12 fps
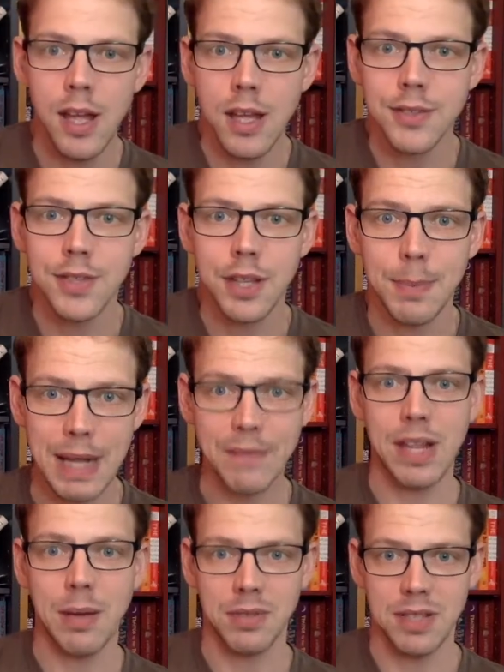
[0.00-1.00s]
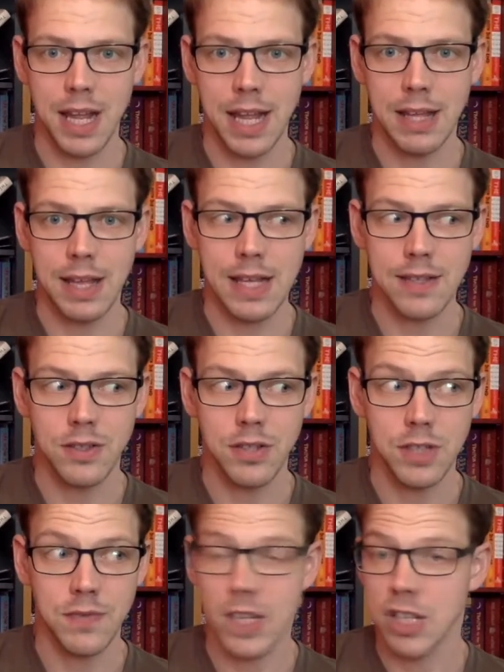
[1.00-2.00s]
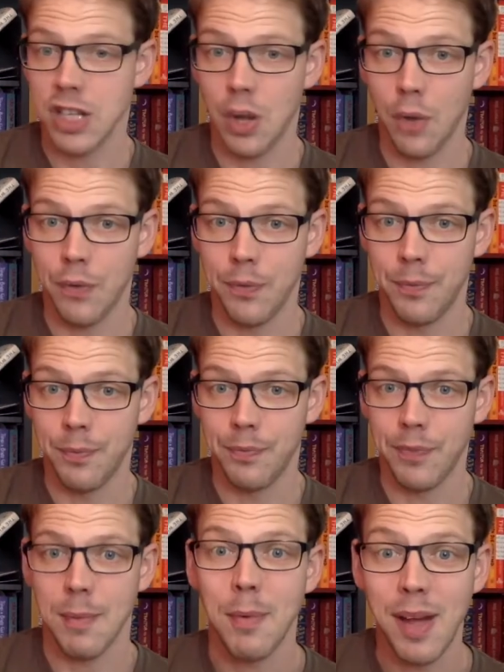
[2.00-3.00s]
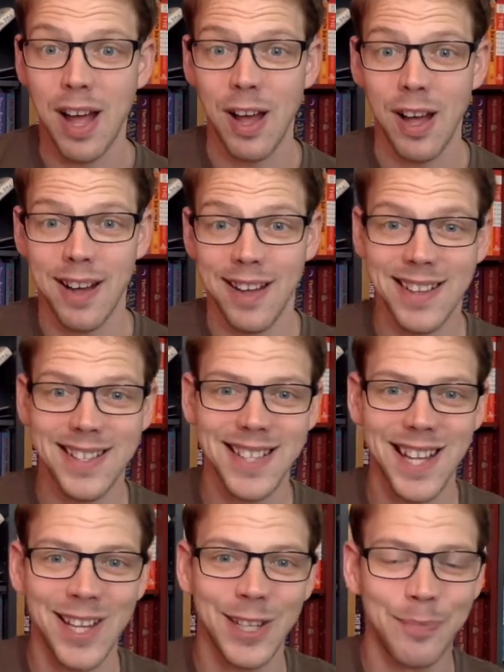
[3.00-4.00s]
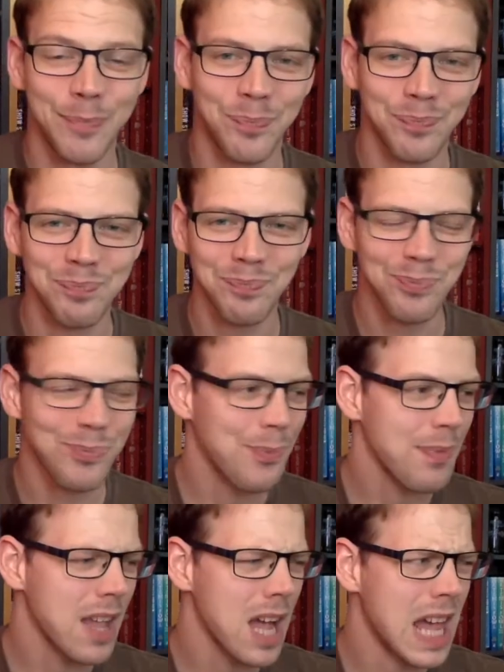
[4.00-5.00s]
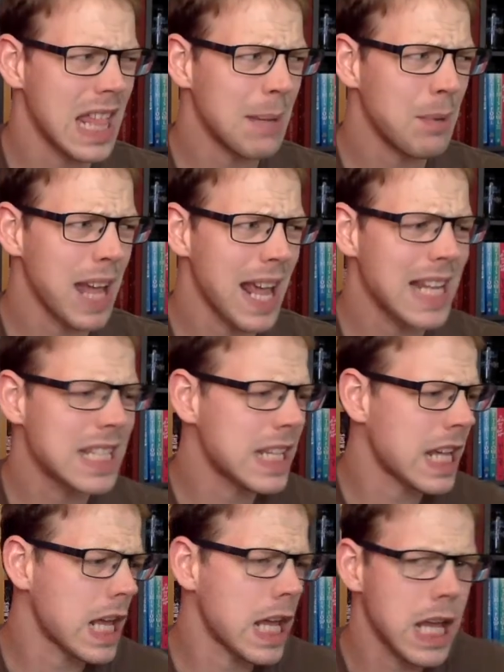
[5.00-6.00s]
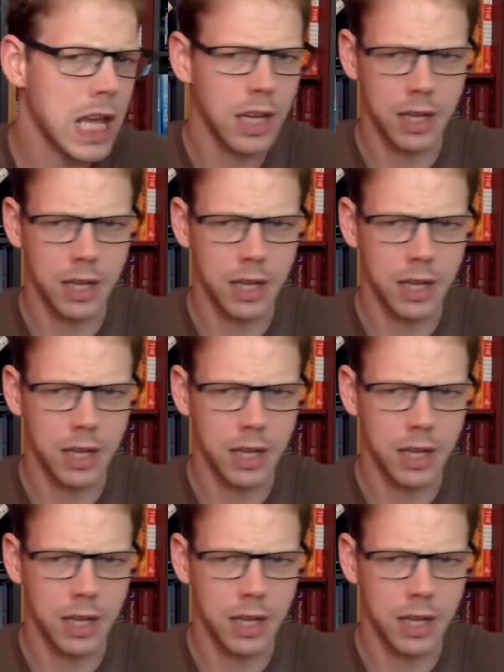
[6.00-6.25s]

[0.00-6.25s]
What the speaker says: So the plan for that today is to just finish that off. I'm on my so I think I'm on 82%.